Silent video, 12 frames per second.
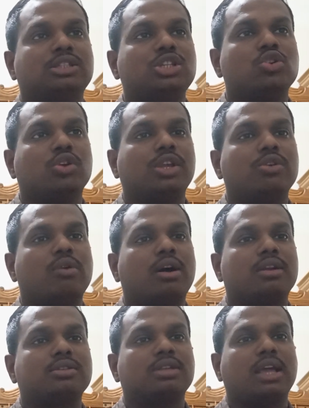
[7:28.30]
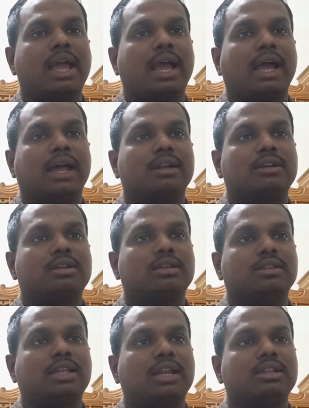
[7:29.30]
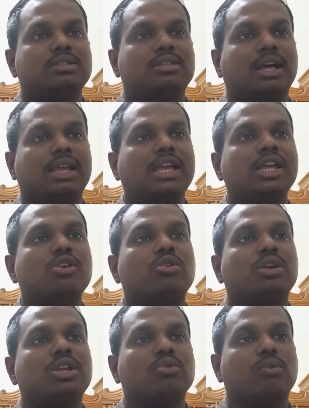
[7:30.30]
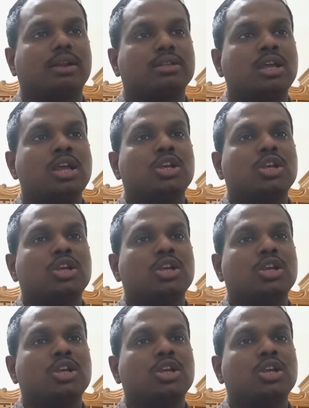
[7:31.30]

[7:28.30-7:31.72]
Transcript: geo keywords, and there is the AEO keywords.